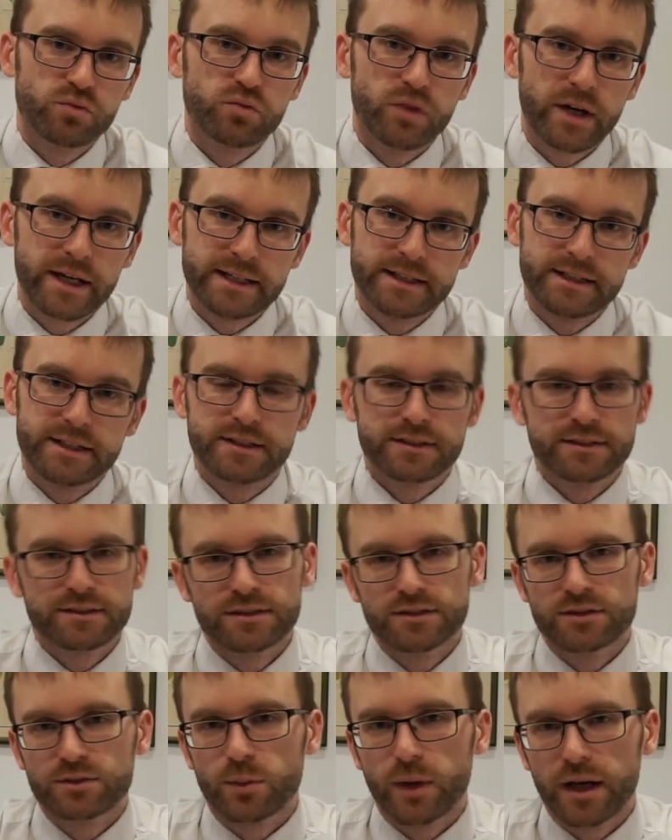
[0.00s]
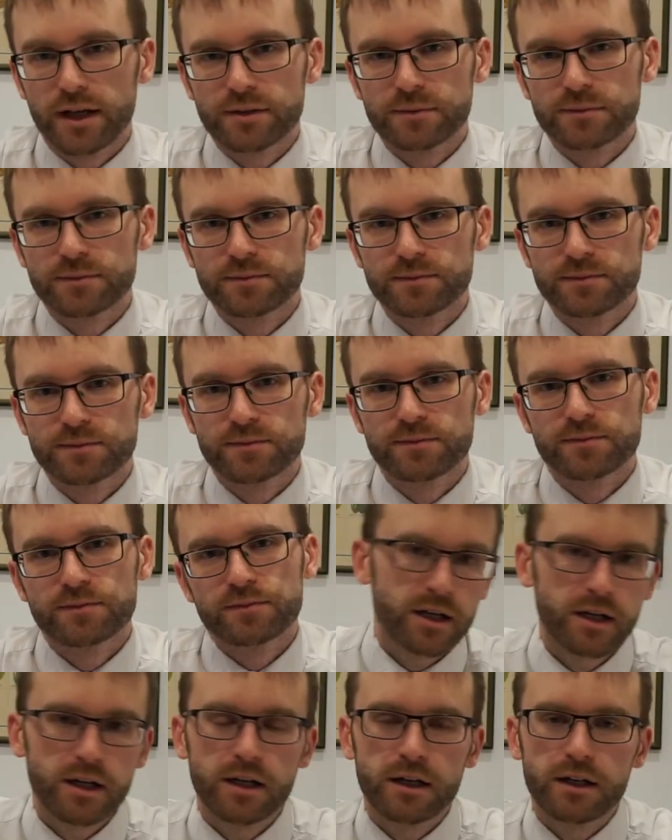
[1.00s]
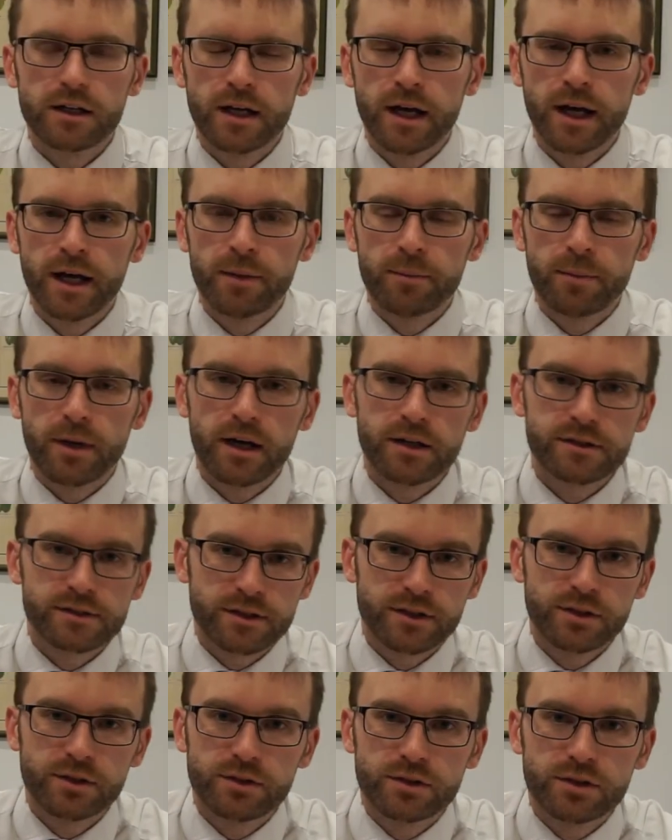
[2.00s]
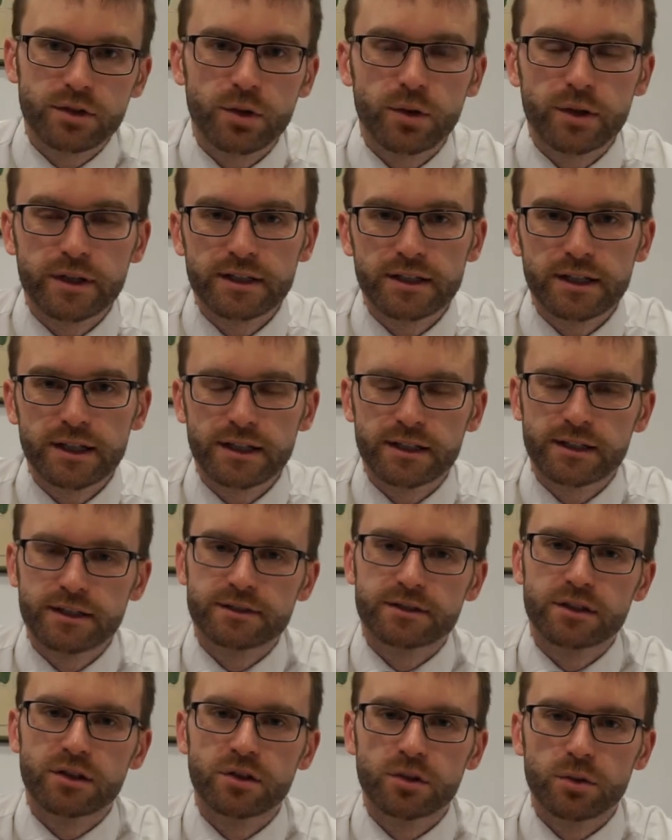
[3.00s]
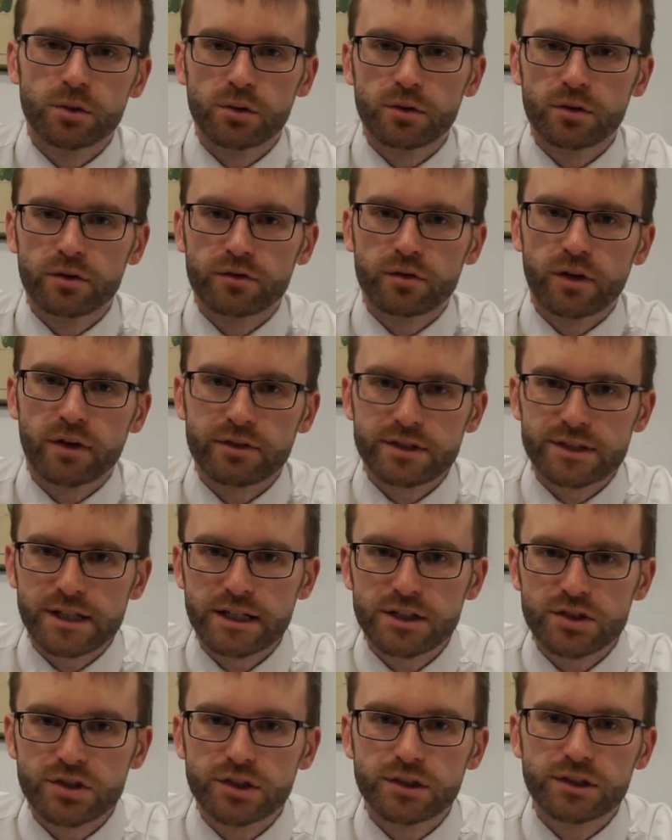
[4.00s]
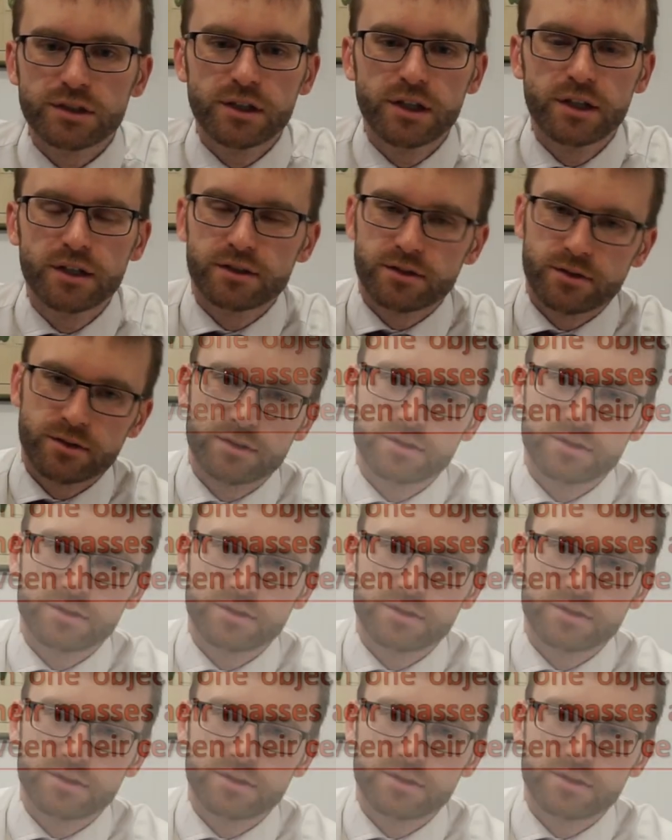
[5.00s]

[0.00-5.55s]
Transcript: radius as well. Isaac Newton coined it in his law of gravitation, so this